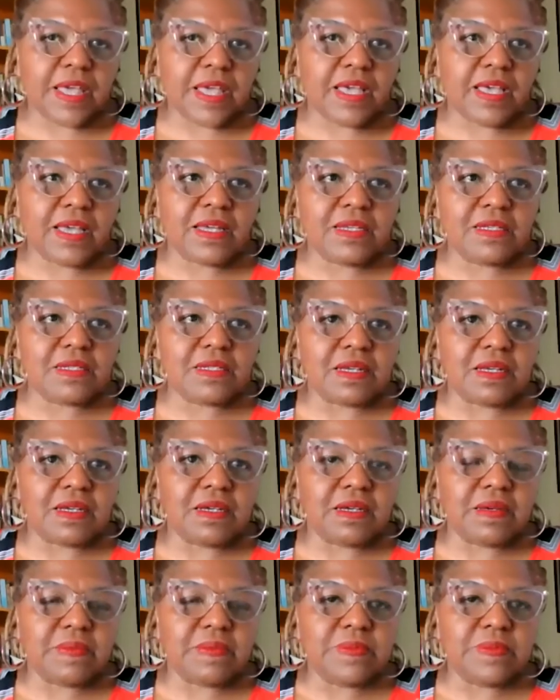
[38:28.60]
And,
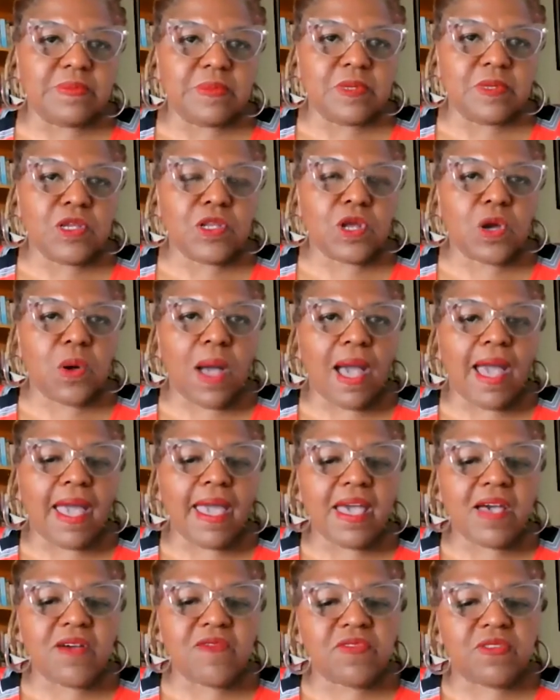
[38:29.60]
you know, I
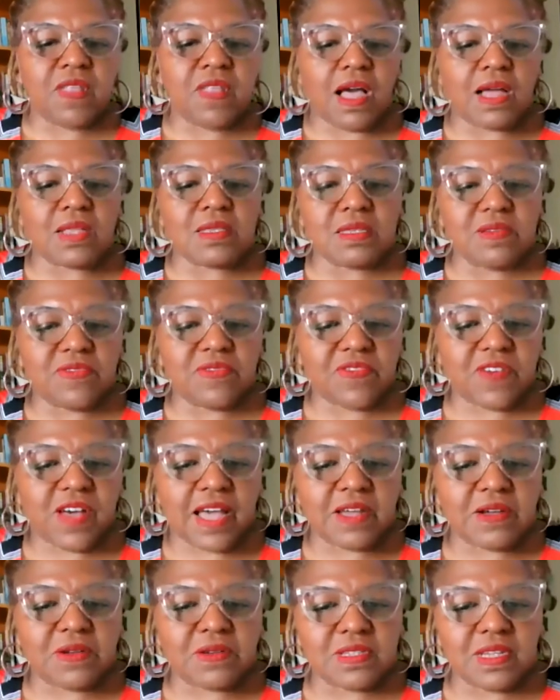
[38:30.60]
have lots of
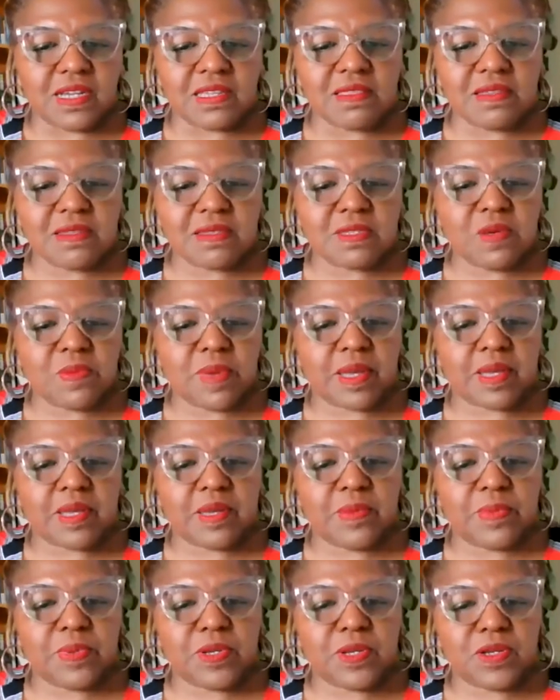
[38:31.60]
files like this on my
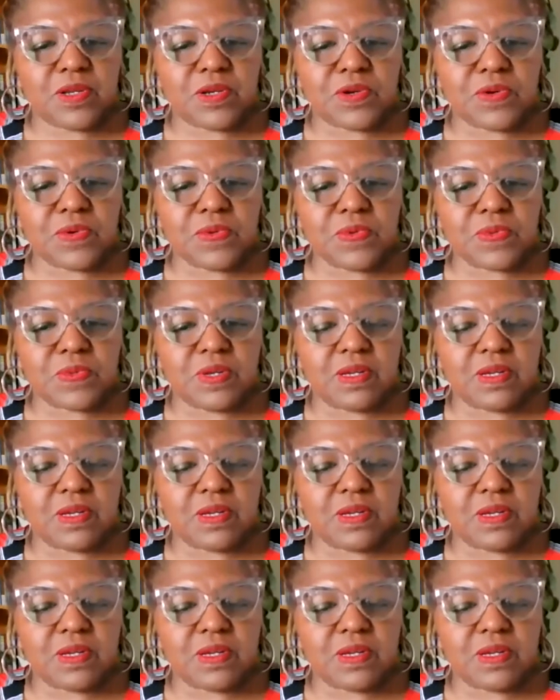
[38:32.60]
computer.